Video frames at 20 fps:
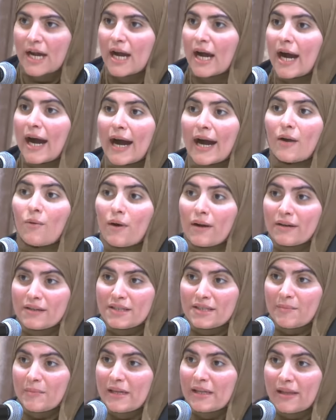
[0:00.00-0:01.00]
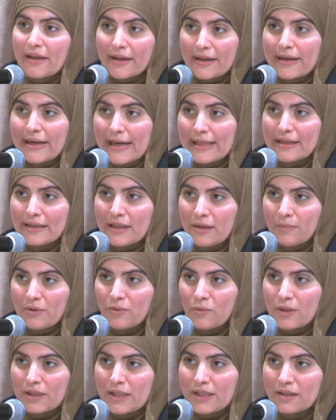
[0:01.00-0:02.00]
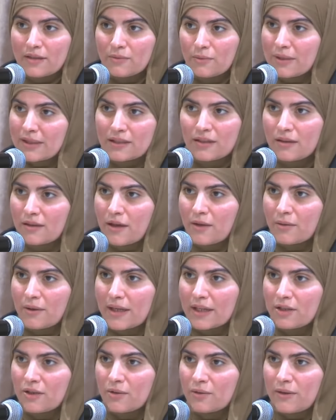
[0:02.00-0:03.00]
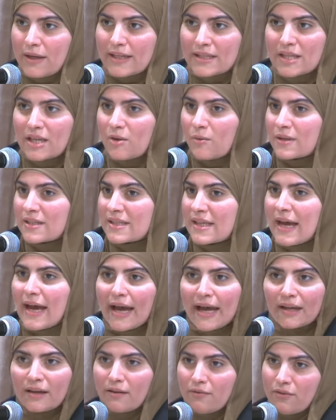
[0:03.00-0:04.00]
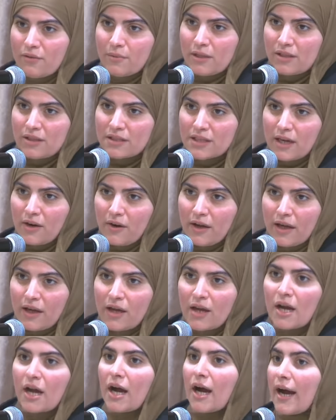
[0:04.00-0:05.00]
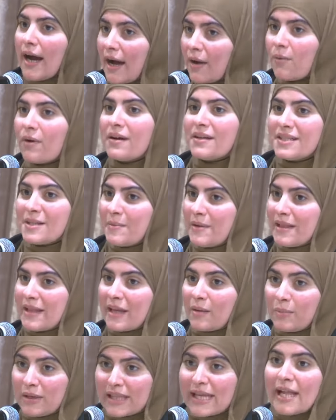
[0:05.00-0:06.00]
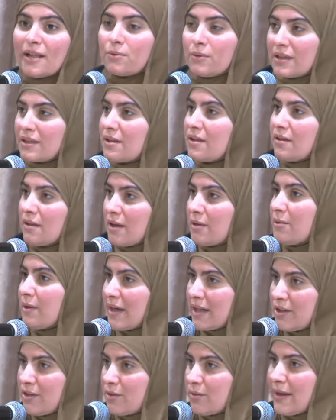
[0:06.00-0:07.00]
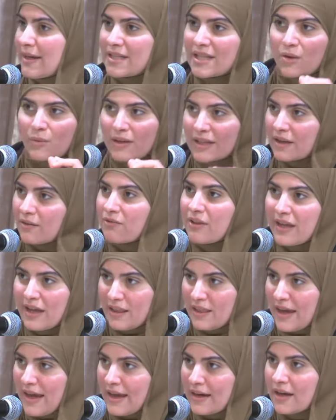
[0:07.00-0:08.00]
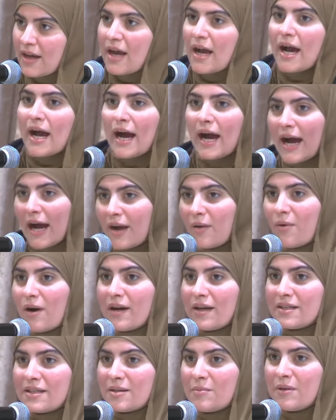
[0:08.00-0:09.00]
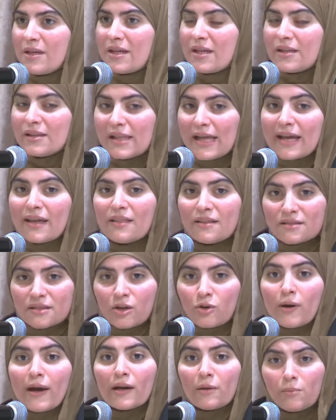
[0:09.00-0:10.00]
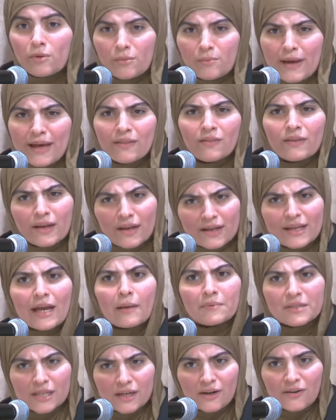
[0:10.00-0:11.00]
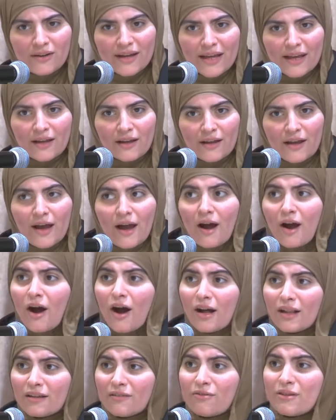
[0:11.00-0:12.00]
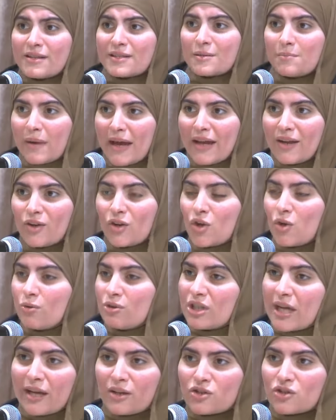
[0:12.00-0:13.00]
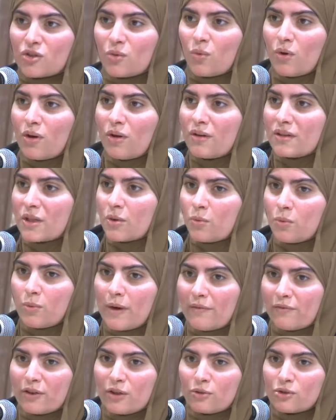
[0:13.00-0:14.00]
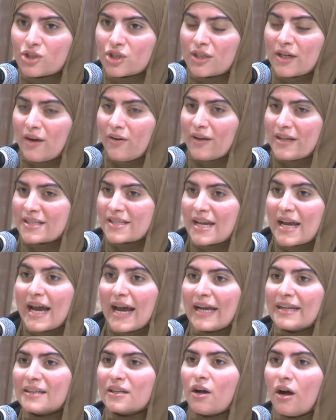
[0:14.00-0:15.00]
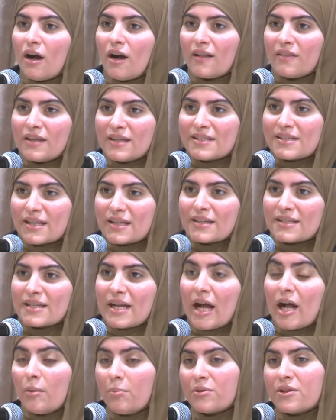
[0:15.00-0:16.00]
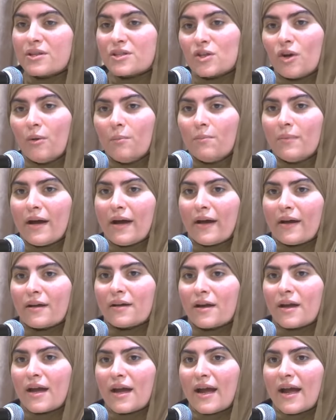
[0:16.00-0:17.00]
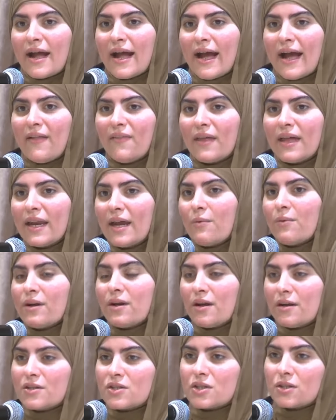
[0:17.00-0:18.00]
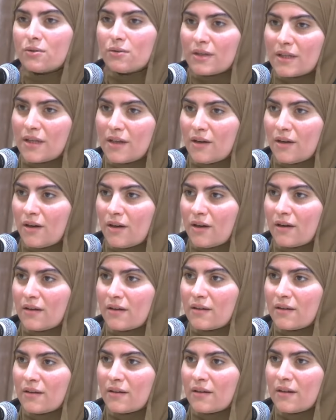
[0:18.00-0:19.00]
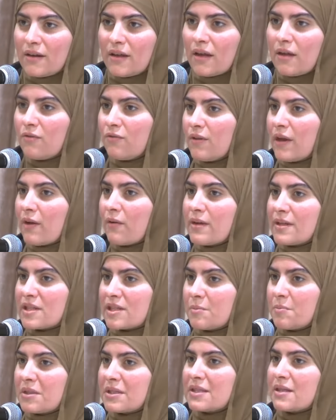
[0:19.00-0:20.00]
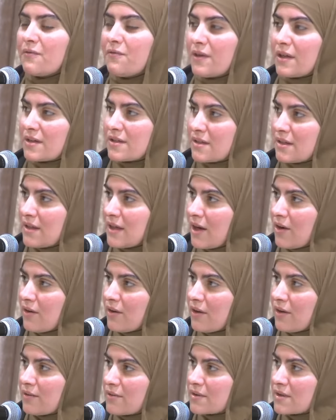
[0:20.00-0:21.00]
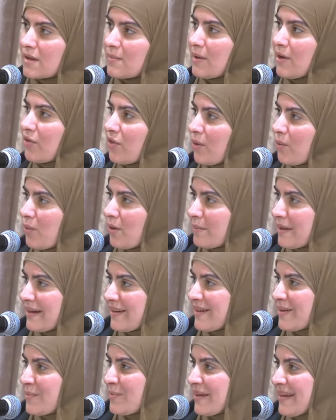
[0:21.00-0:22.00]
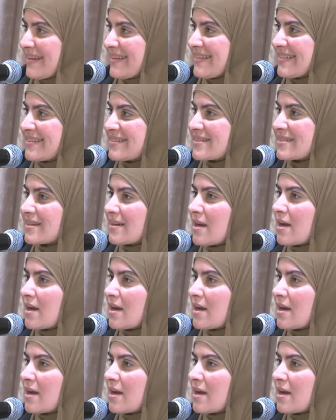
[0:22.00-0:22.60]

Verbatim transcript: I wanted to be like Khalid ibn Walid radiyallahu anhu as he was the head of the military. I wanted to be like Bilal radiyallahu anhu as he would give the adhan. I wanted to be like these incredible men that I kept hearing. All of these men who changed the world and were revolutionaries and did all these things to help this ummah. And then I would also hear in very specific scenarios about the women companions.